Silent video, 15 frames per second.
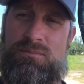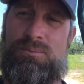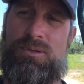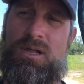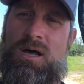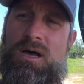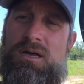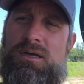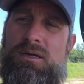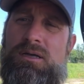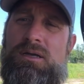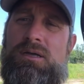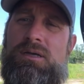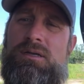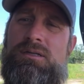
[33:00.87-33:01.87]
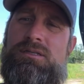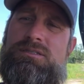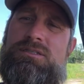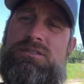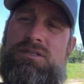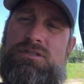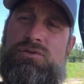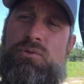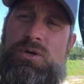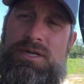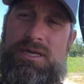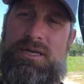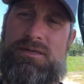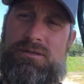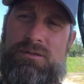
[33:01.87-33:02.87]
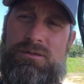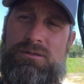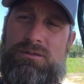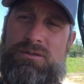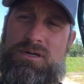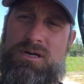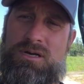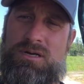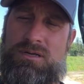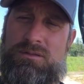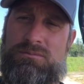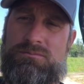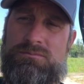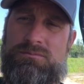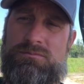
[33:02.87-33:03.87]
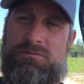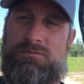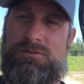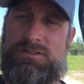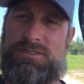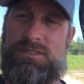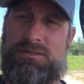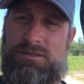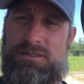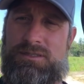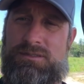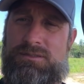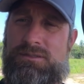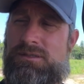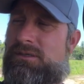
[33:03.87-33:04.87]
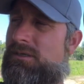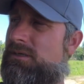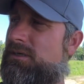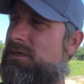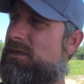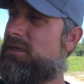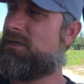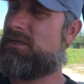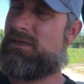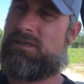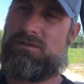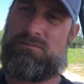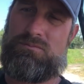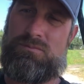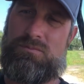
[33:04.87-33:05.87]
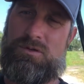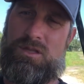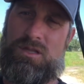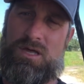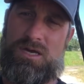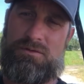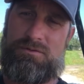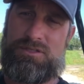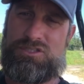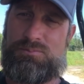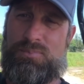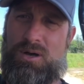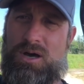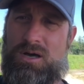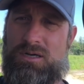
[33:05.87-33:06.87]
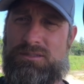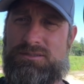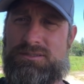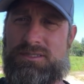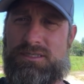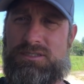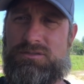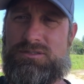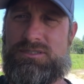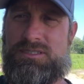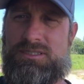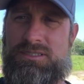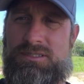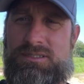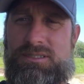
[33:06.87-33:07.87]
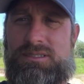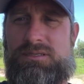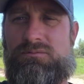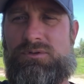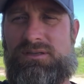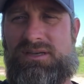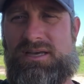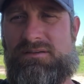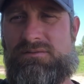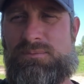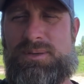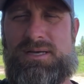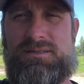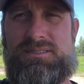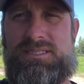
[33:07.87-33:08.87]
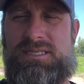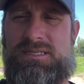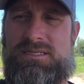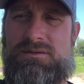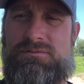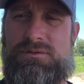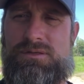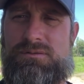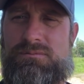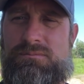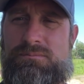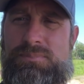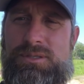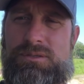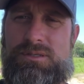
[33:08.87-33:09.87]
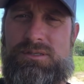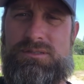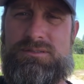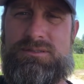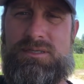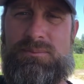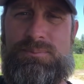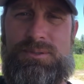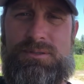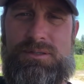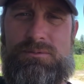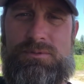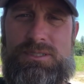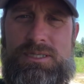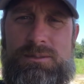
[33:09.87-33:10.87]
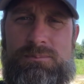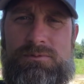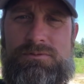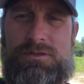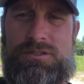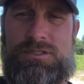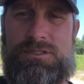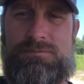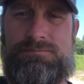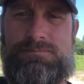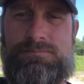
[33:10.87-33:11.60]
plot. This is a 20-acre facility. A lot of it's ponds, like you've seen, and then we have about 10 different buildings up here that we keep the fish in.